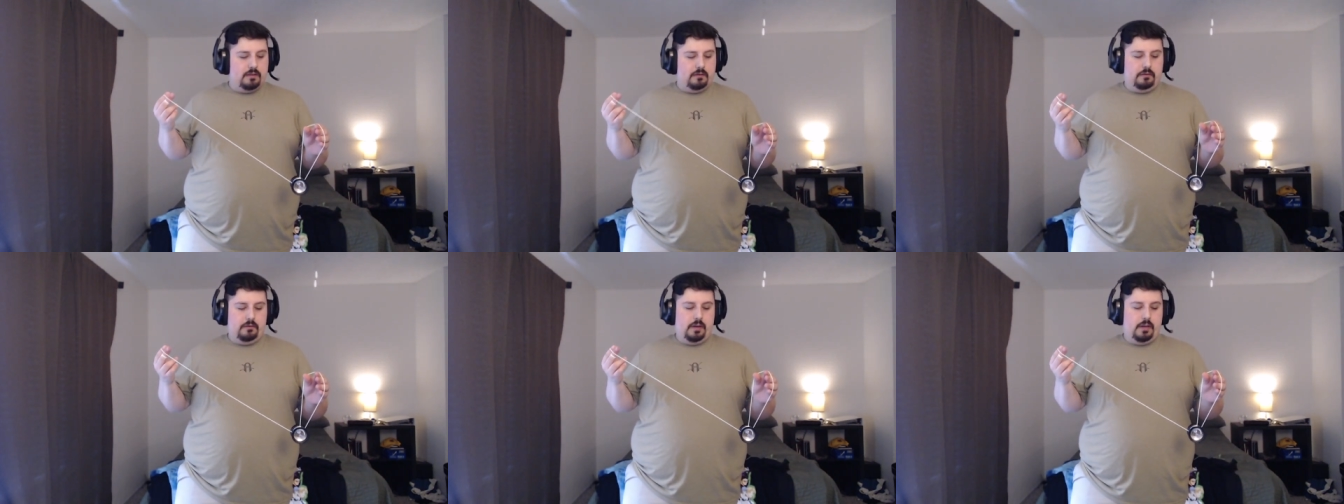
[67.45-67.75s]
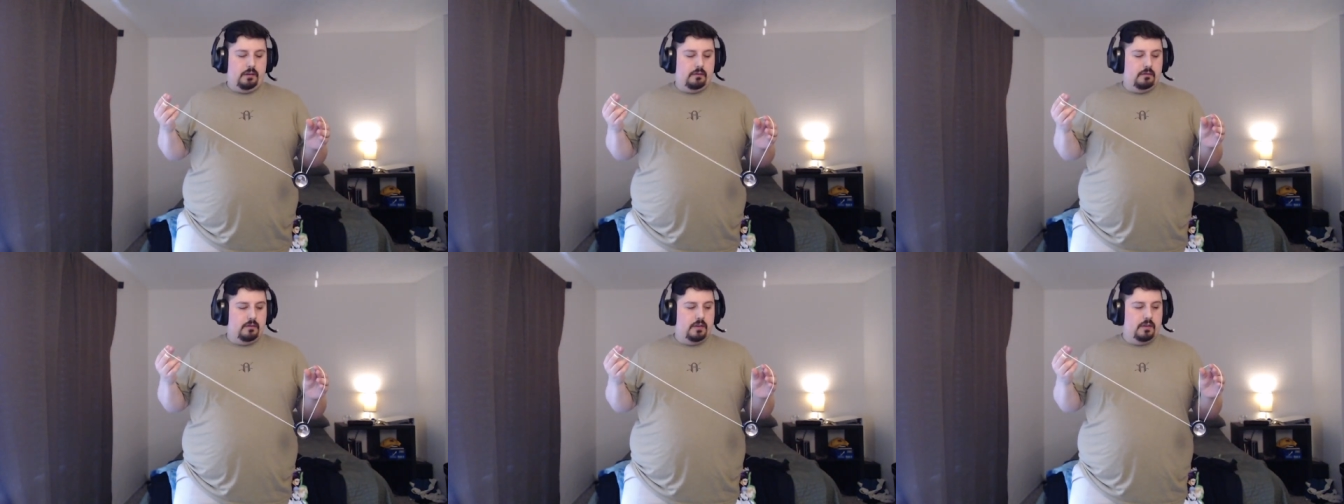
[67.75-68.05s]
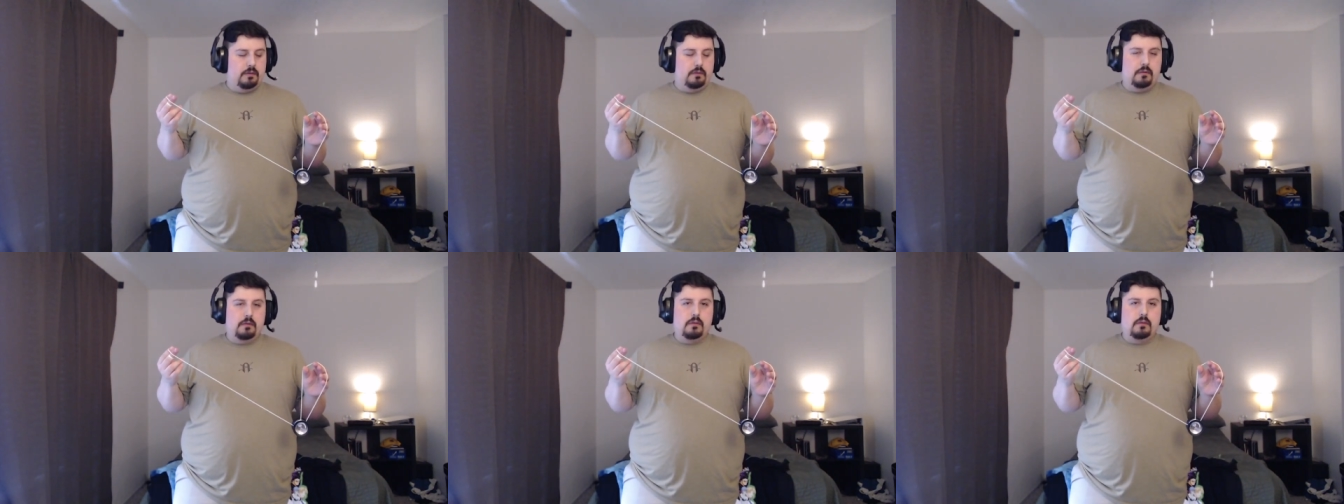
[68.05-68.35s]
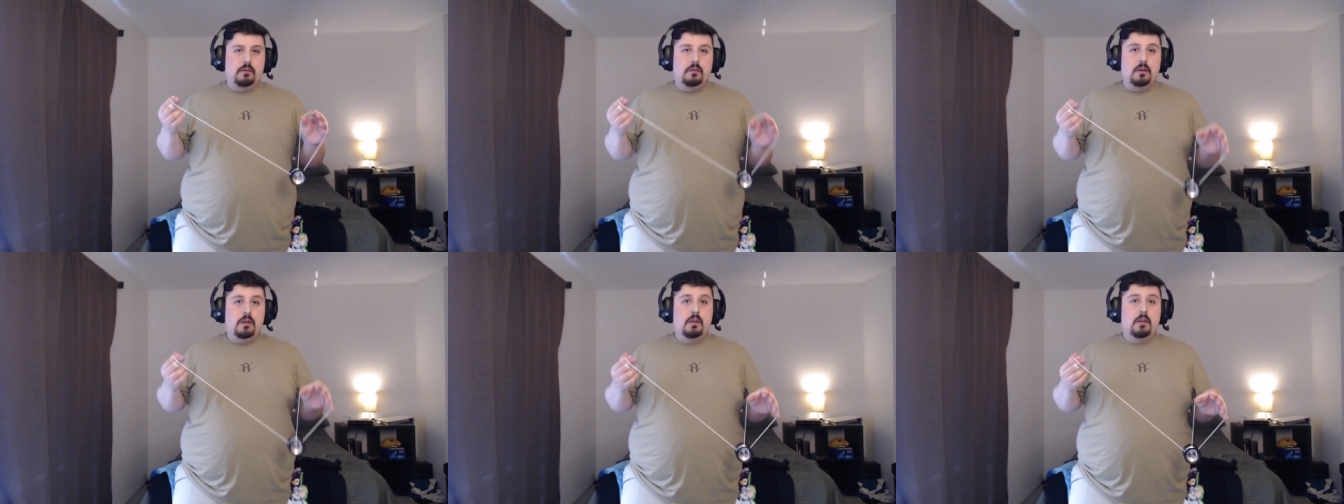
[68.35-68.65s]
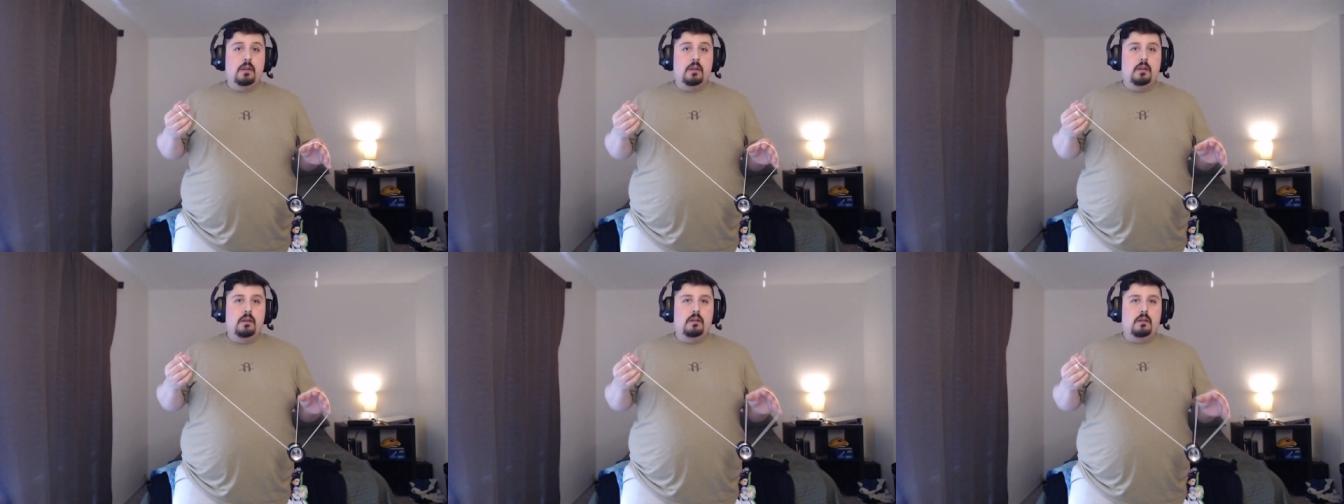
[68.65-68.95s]
around your
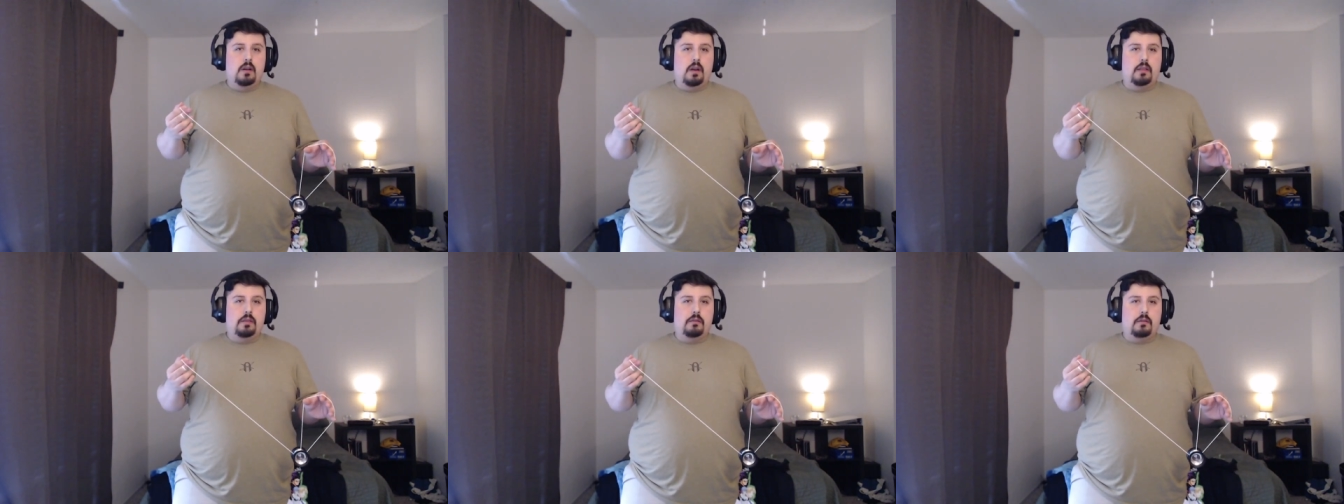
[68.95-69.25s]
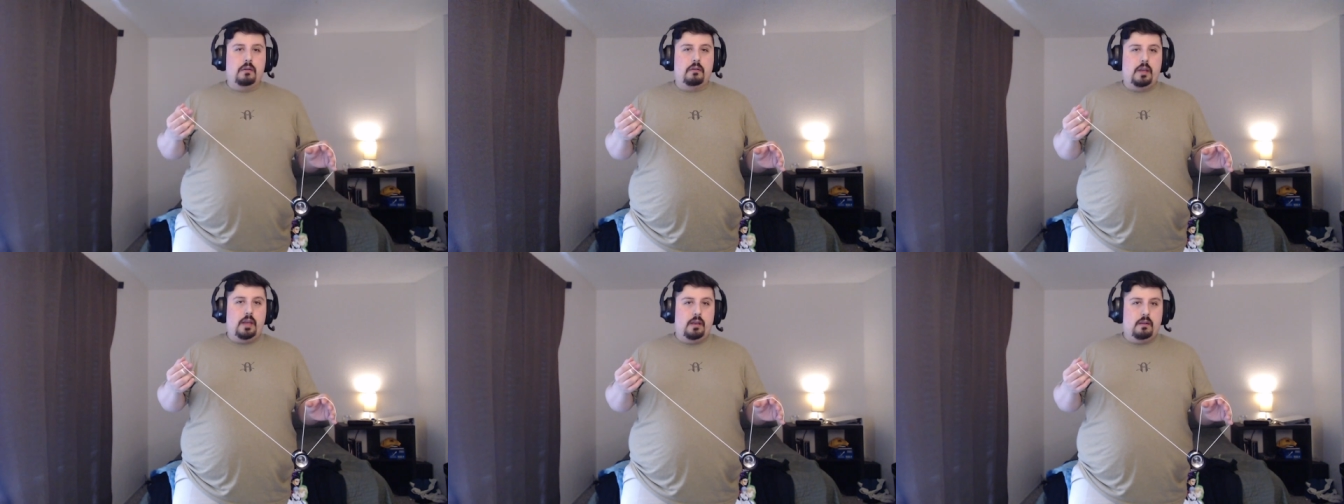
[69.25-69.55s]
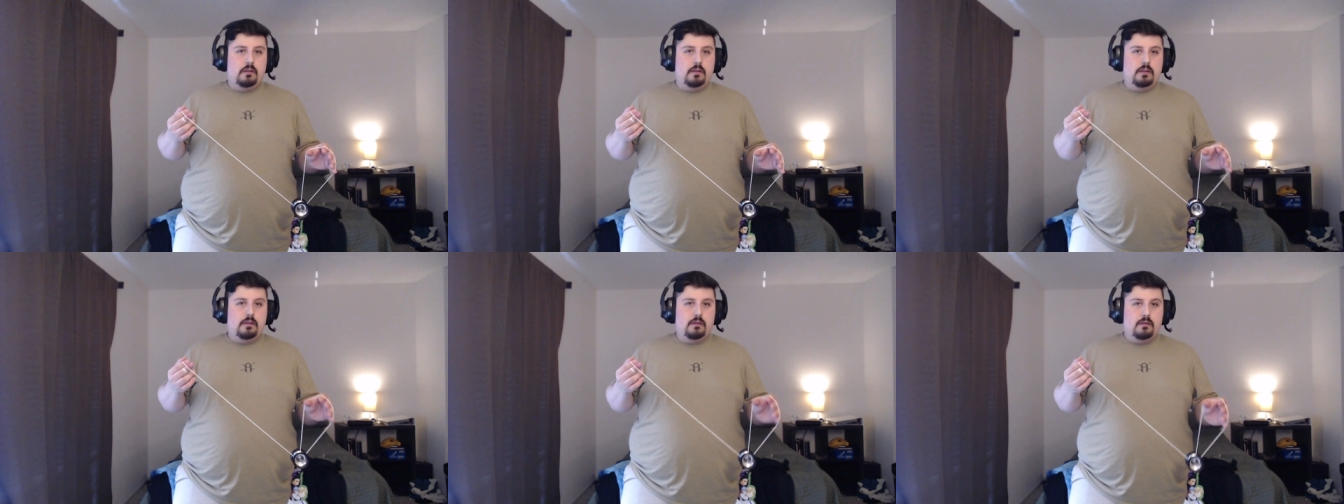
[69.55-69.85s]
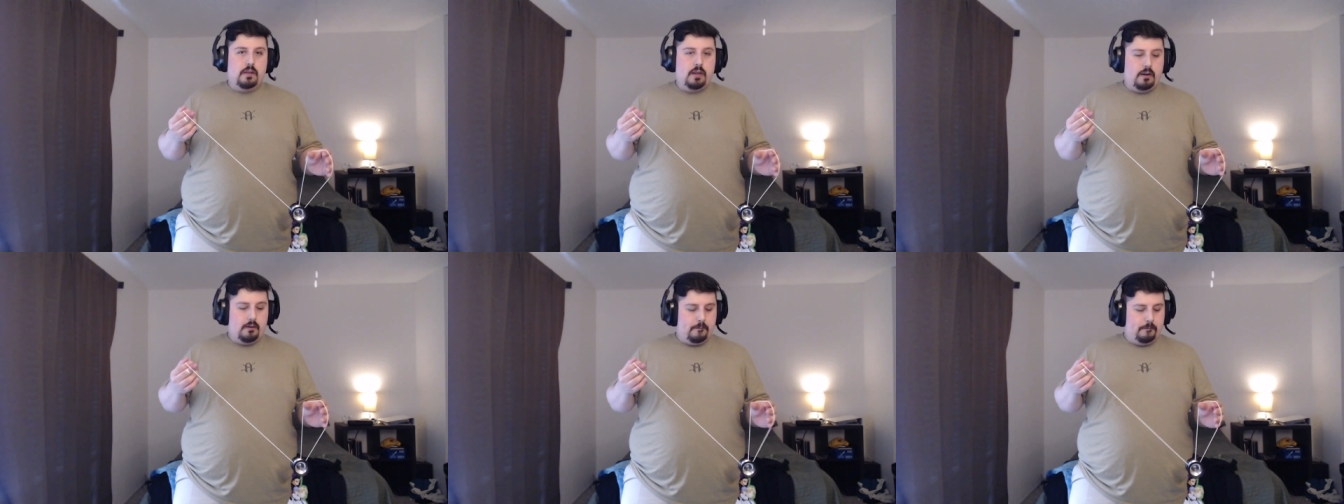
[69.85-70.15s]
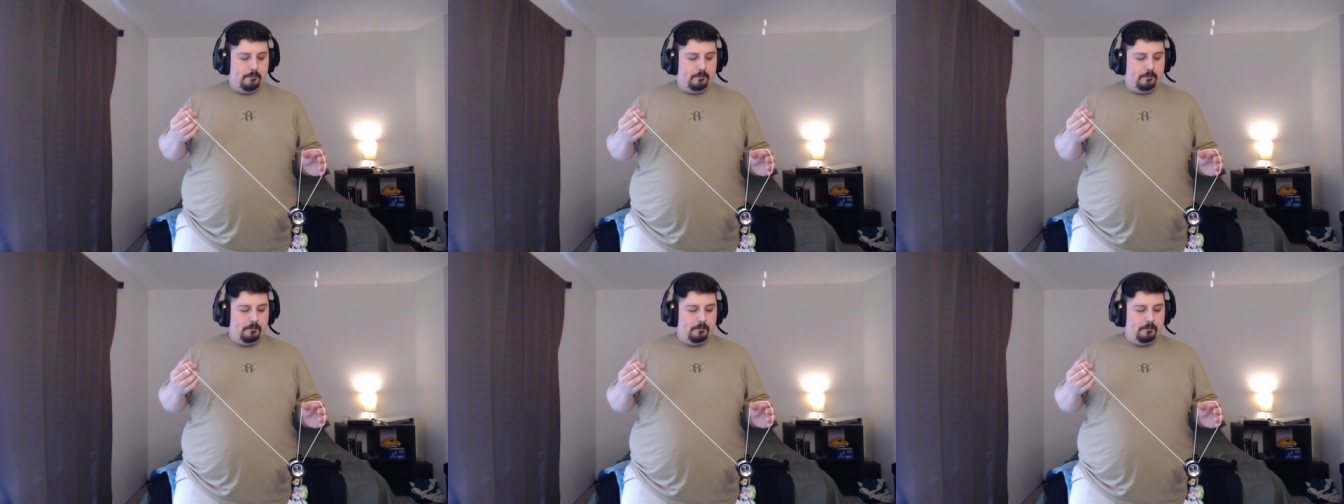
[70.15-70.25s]
non-throw hand there.